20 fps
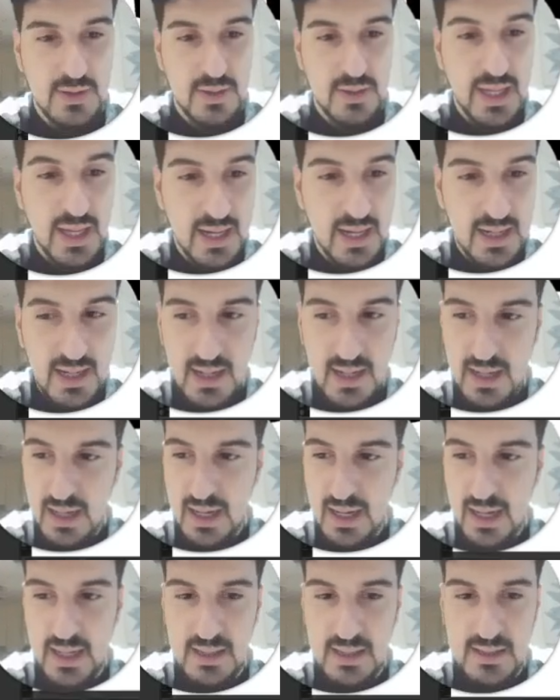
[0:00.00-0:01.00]
then
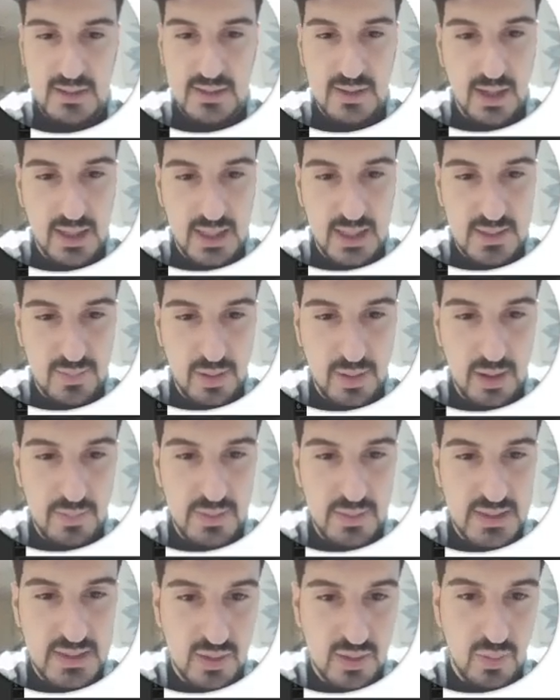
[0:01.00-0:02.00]
I started
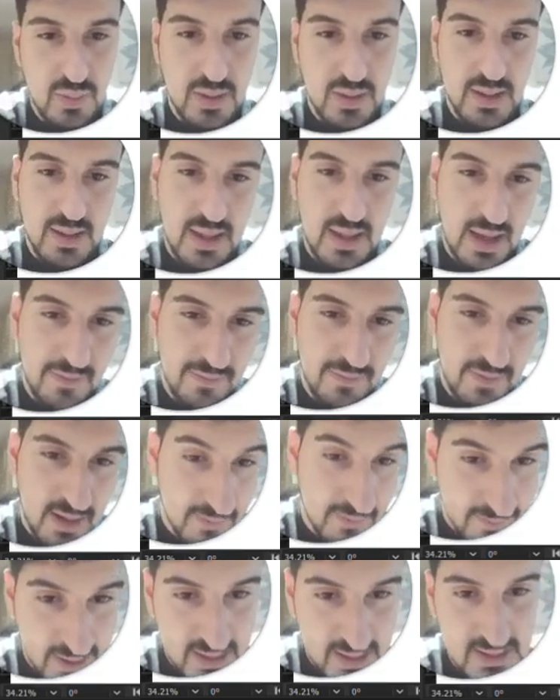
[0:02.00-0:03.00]
experimenting with having a
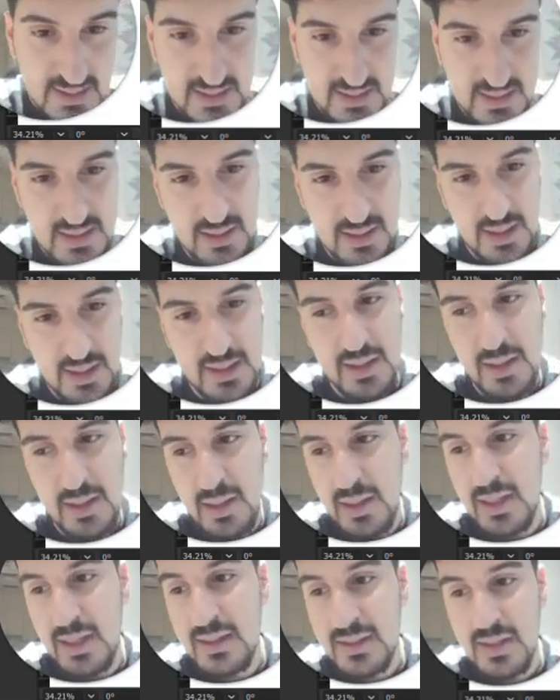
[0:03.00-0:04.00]
face
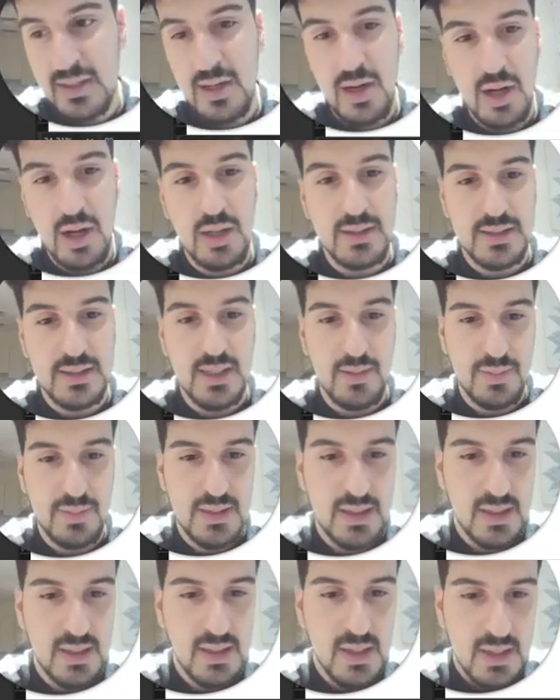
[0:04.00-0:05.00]
into the concept.
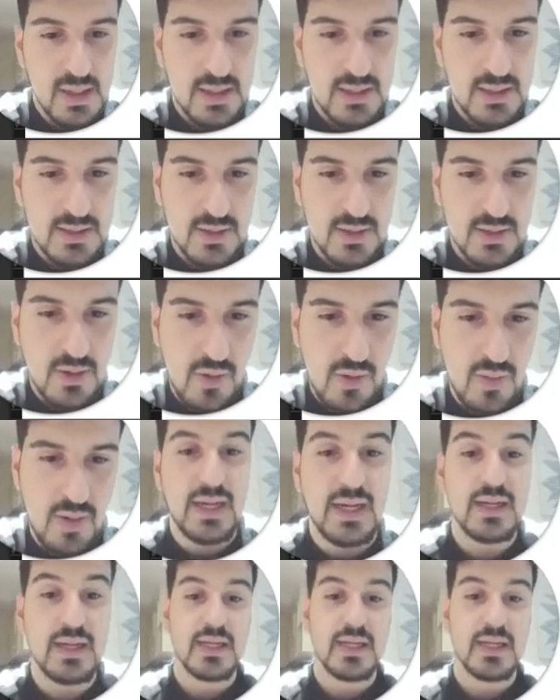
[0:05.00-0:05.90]
So in